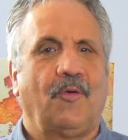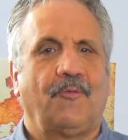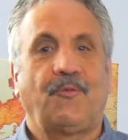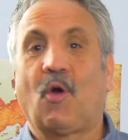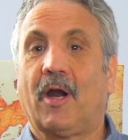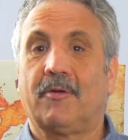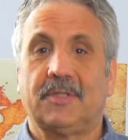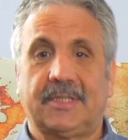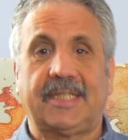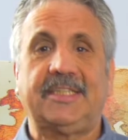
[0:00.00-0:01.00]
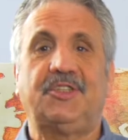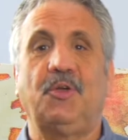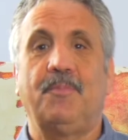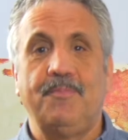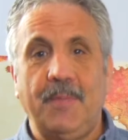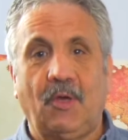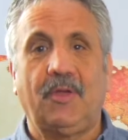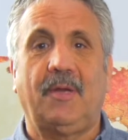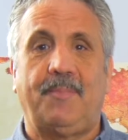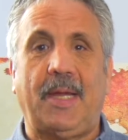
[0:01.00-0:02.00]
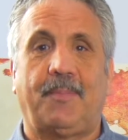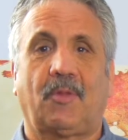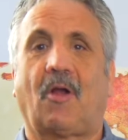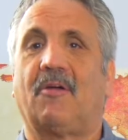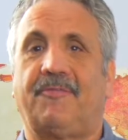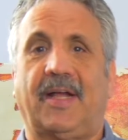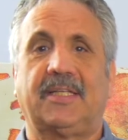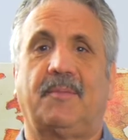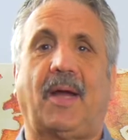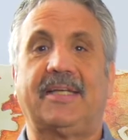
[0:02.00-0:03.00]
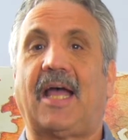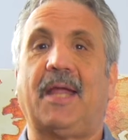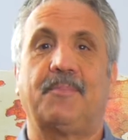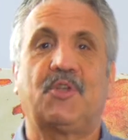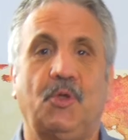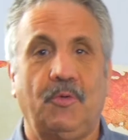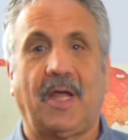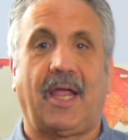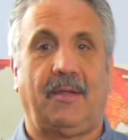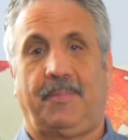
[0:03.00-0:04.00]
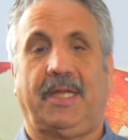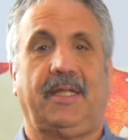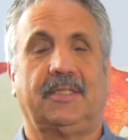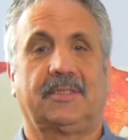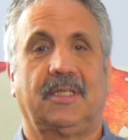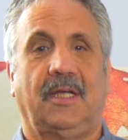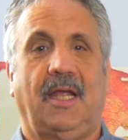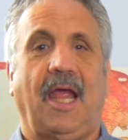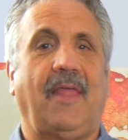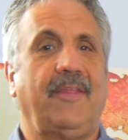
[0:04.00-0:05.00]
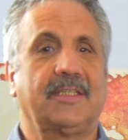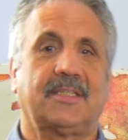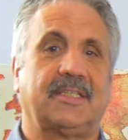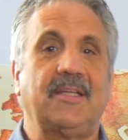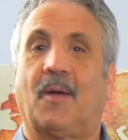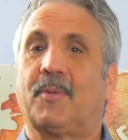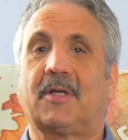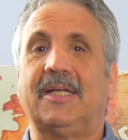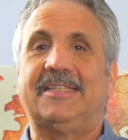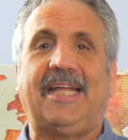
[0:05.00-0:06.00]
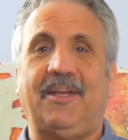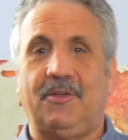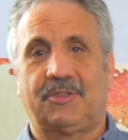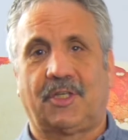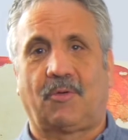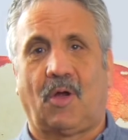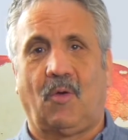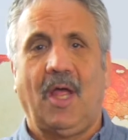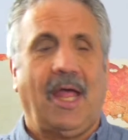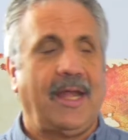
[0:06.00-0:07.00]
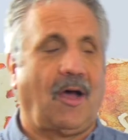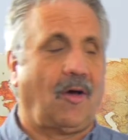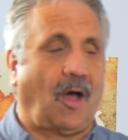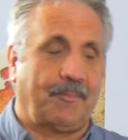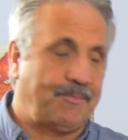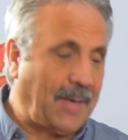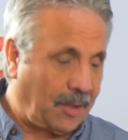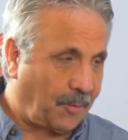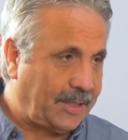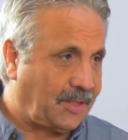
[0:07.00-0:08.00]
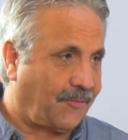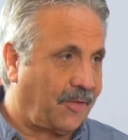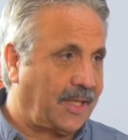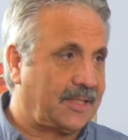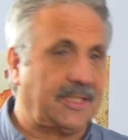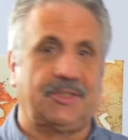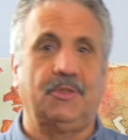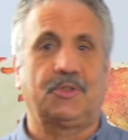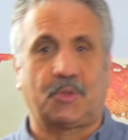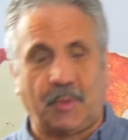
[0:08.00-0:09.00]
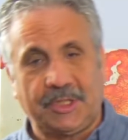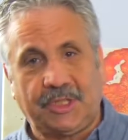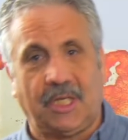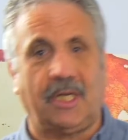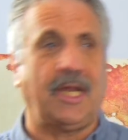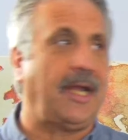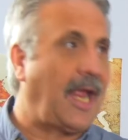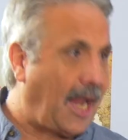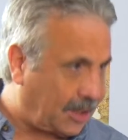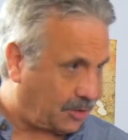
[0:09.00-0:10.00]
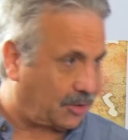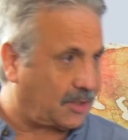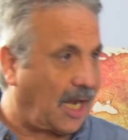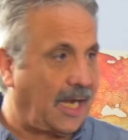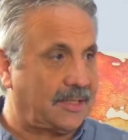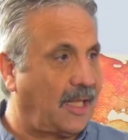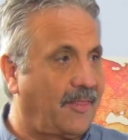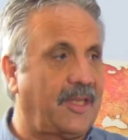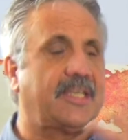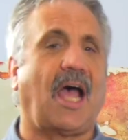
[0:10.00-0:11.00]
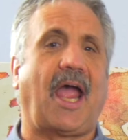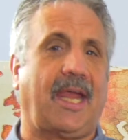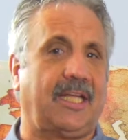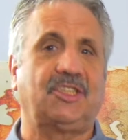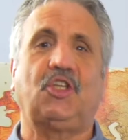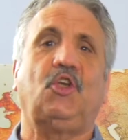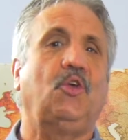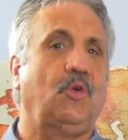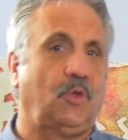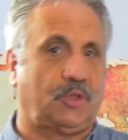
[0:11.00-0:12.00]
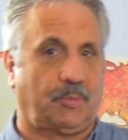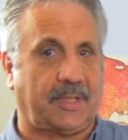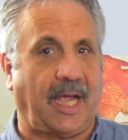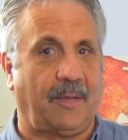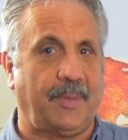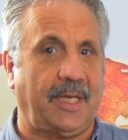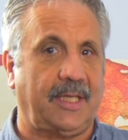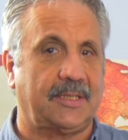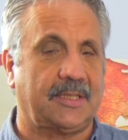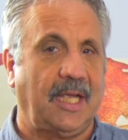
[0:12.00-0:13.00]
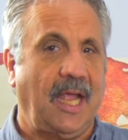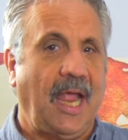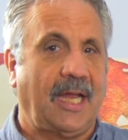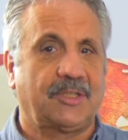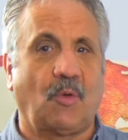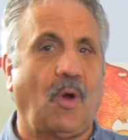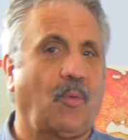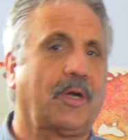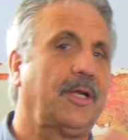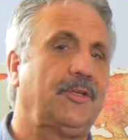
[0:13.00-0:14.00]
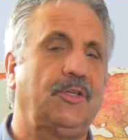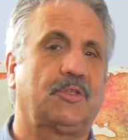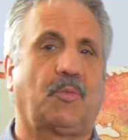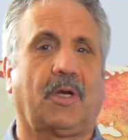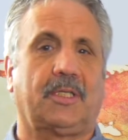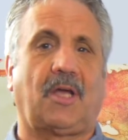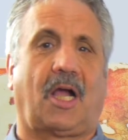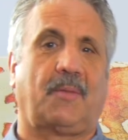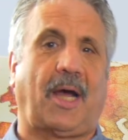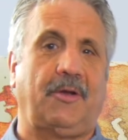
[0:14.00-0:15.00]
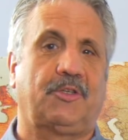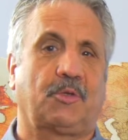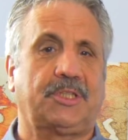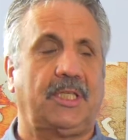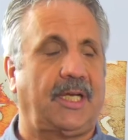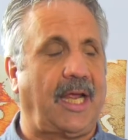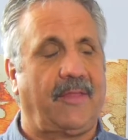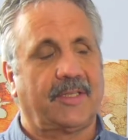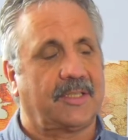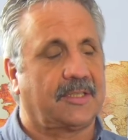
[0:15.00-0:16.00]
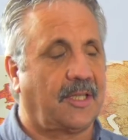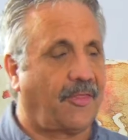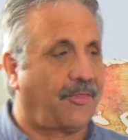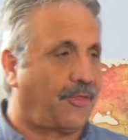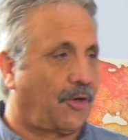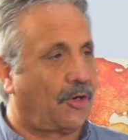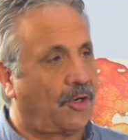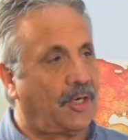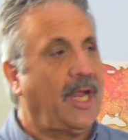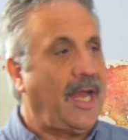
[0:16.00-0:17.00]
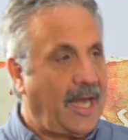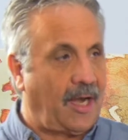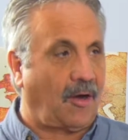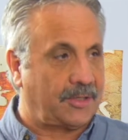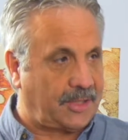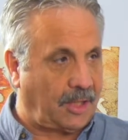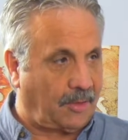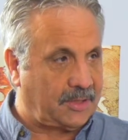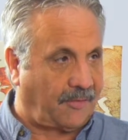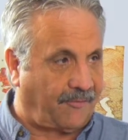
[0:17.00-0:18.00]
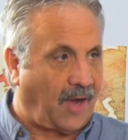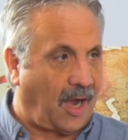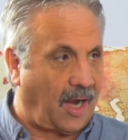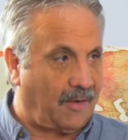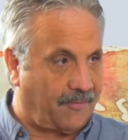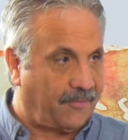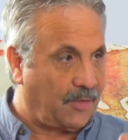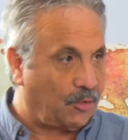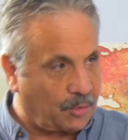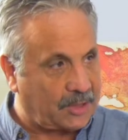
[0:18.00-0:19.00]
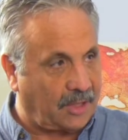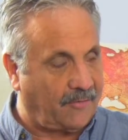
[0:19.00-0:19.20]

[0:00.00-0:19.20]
462 million people are affected by type 2 diabetes, and this number continues to grow. Now, a big reason for this is nutrition and exercise. The diet is huge with diabetes. And so what we're going to do is we're going to talk about nutrition today. This is the third in our series of 5 nutrition